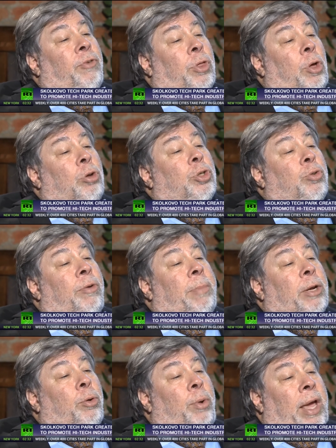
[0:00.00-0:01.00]
those who have
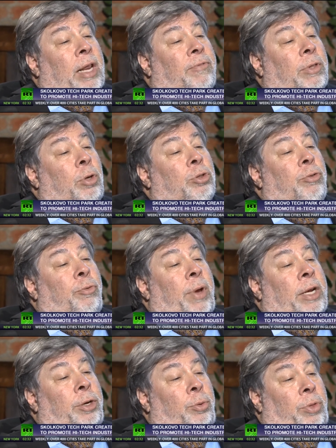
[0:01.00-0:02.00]
been creative and those who have
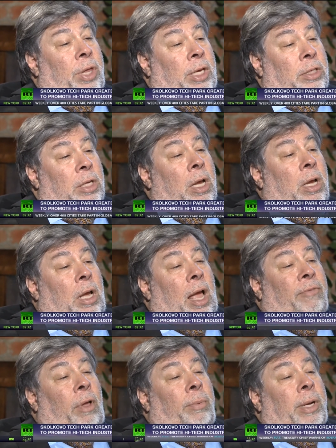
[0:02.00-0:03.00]
created new things.
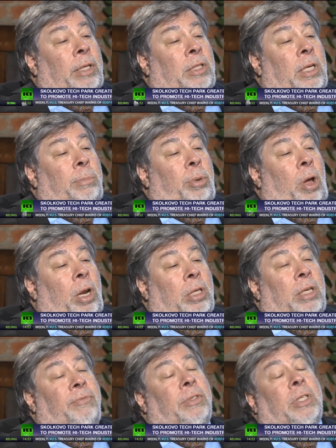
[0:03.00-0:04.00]
I've already seen
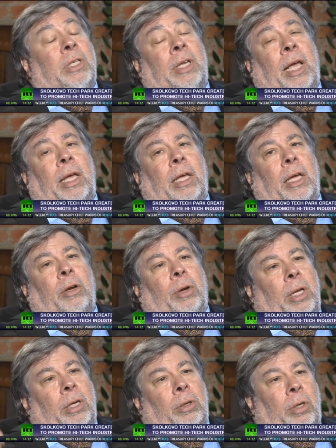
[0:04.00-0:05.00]
products even today here
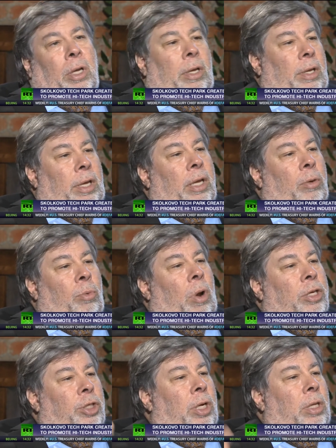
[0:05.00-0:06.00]
in
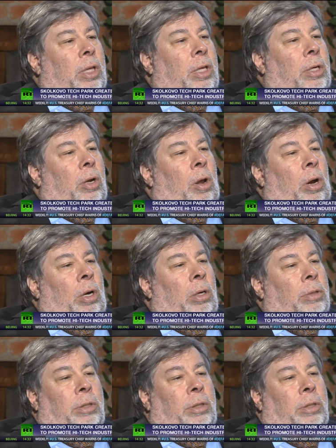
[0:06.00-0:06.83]
Russia that are